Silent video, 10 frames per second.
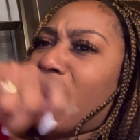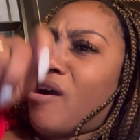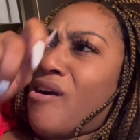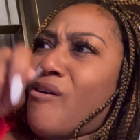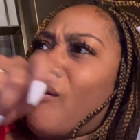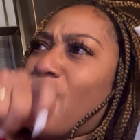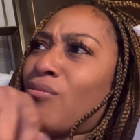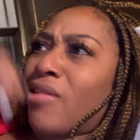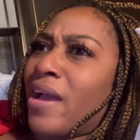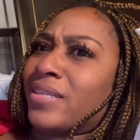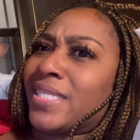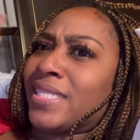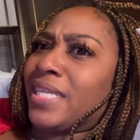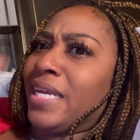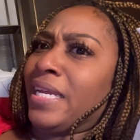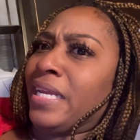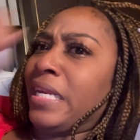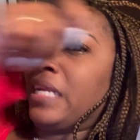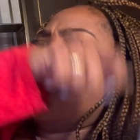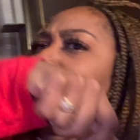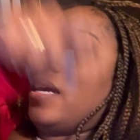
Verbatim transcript: a whole like scene